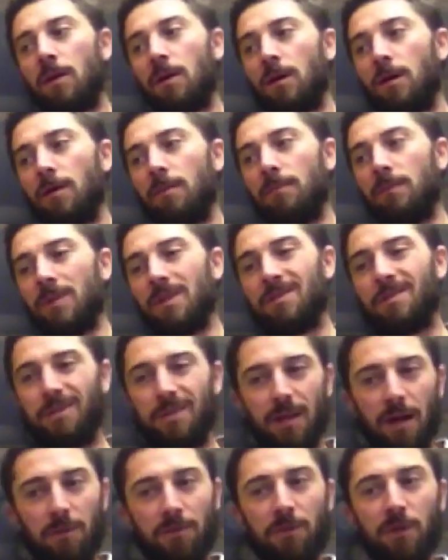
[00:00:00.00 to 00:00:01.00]
Um, it's
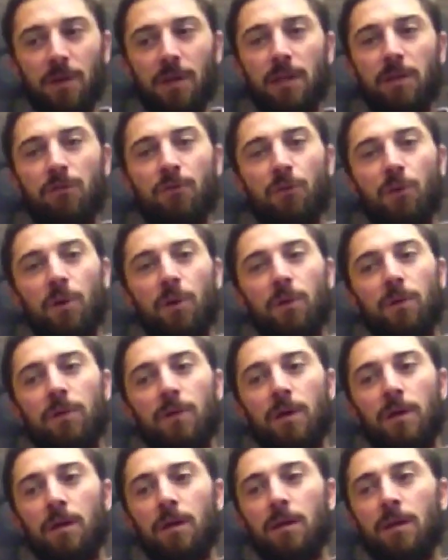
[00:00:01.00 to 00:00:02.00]
definitely true
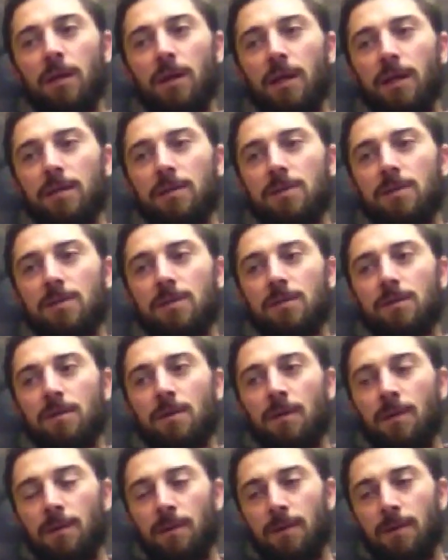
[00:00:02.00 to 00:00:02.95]
that it's